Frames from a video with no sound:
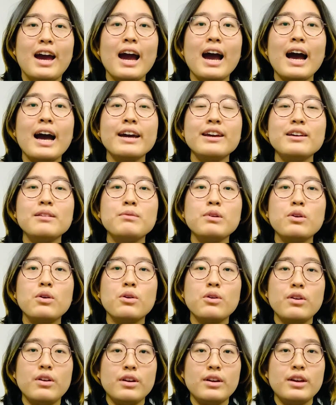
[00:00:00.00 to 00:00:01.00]
I am a
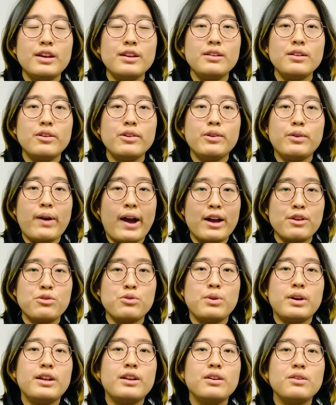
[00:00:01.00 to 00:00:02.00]
Korean
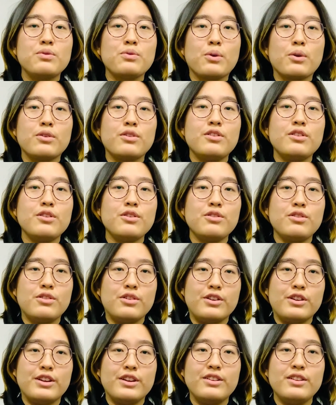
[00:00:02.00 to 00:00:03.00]
graduating fourth year
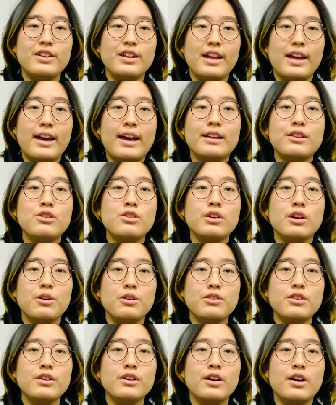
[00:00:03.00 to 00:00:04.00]
student at
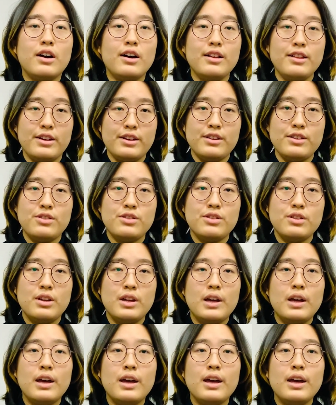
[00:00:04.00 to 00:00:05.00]
Sheridan College
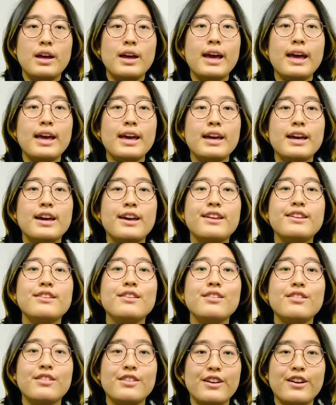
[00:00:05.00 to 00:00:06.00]
and
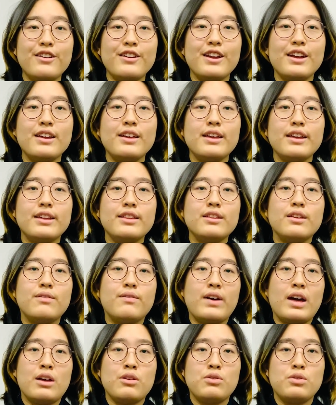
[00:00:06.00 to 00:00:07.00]
studying in the
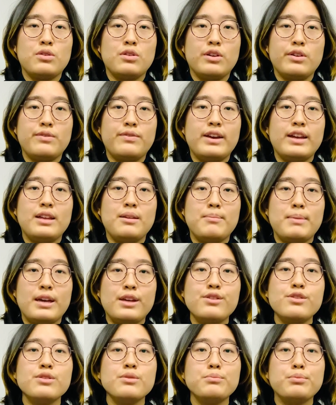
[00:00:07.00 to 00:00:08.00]
Bachelor of
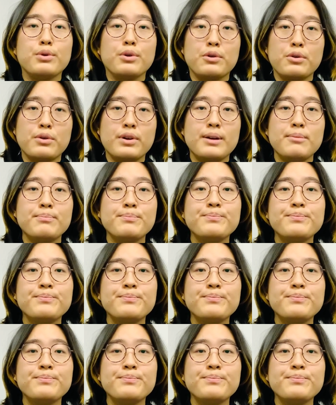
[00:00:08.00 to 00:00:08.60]
Animation program.